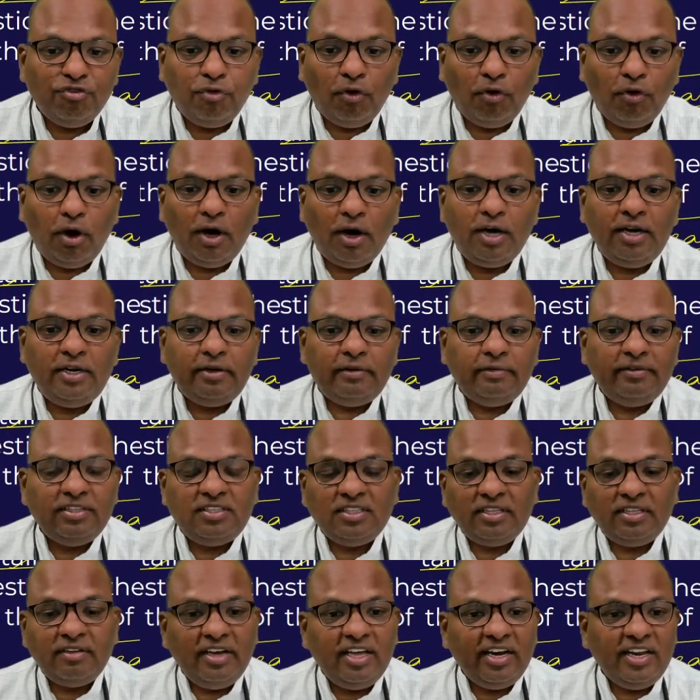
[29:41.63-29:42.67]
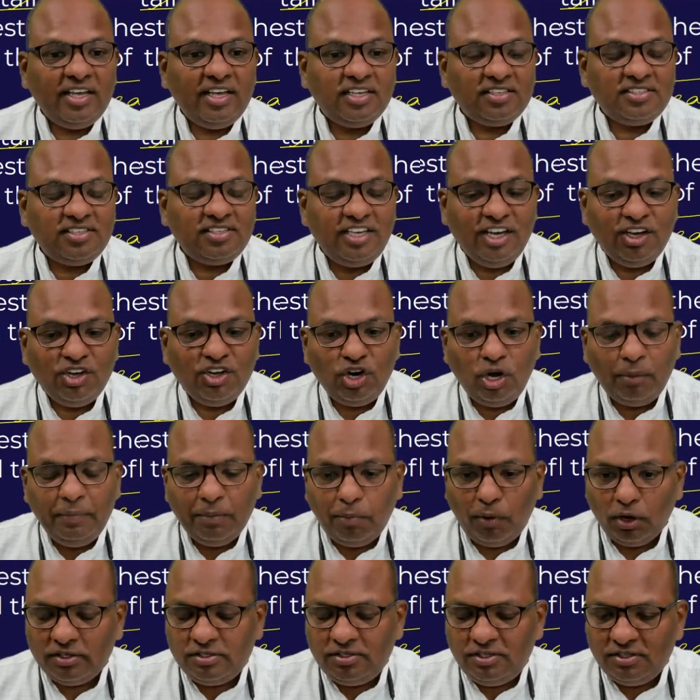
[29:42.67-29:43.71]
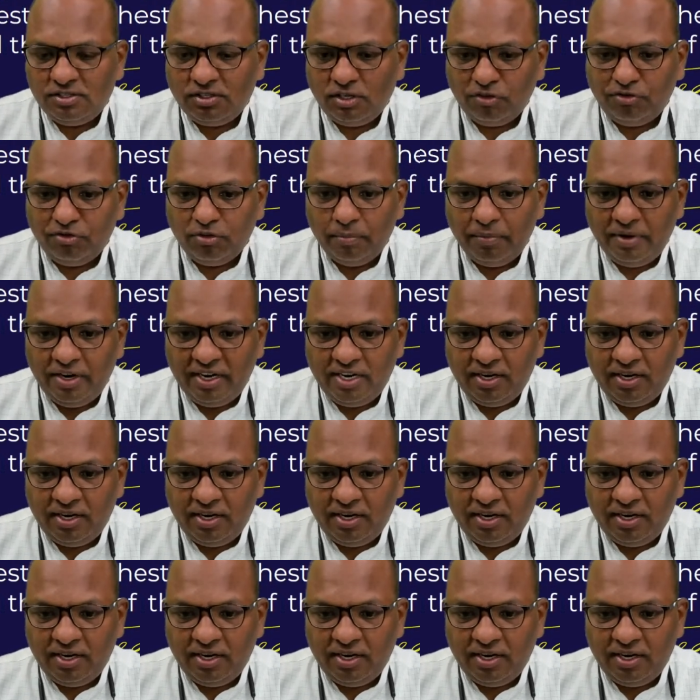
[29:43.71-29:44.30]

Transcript: with the various economic policies of Britain.